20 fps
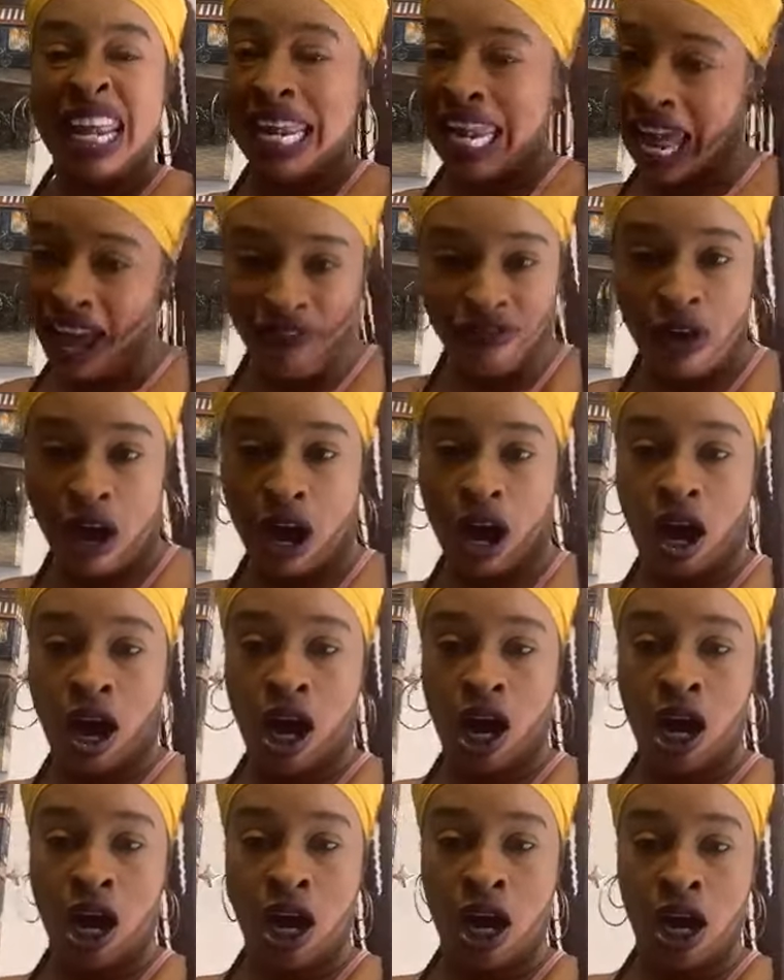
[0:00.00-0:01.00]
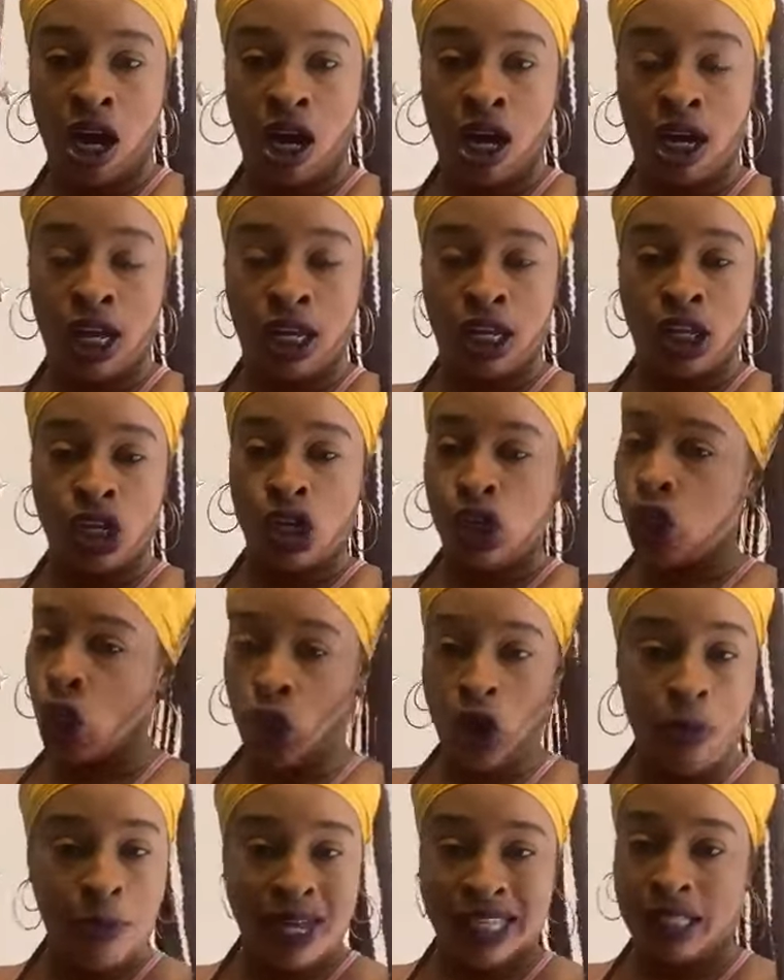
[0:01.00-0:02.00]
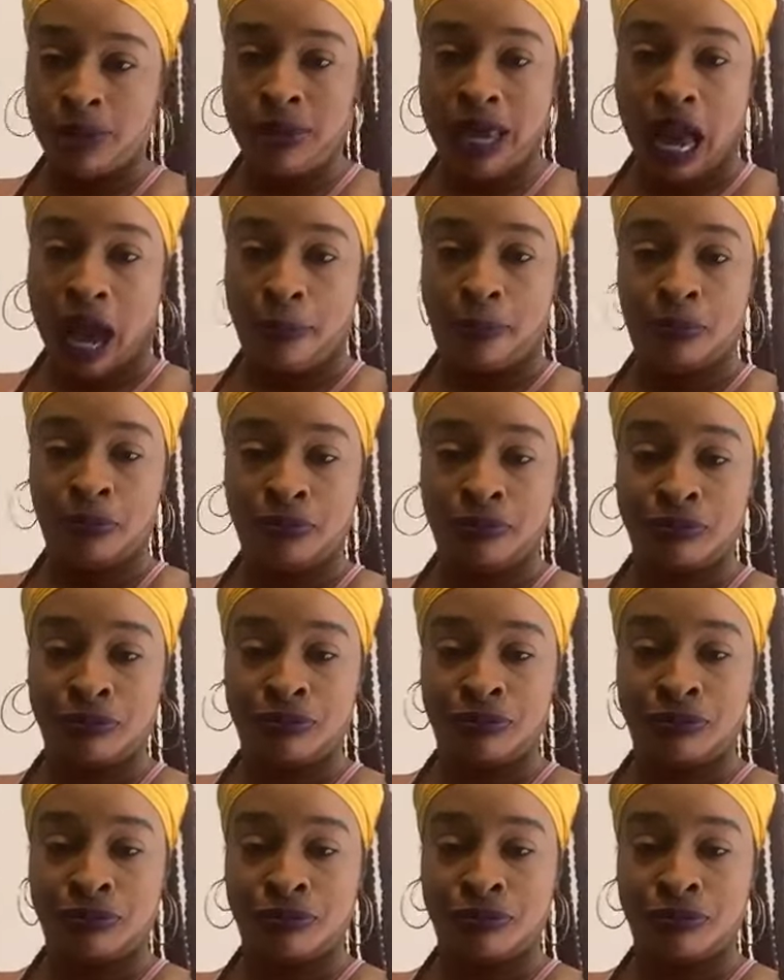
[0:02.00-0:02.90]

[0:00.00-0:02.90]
Never. So don't mix me up.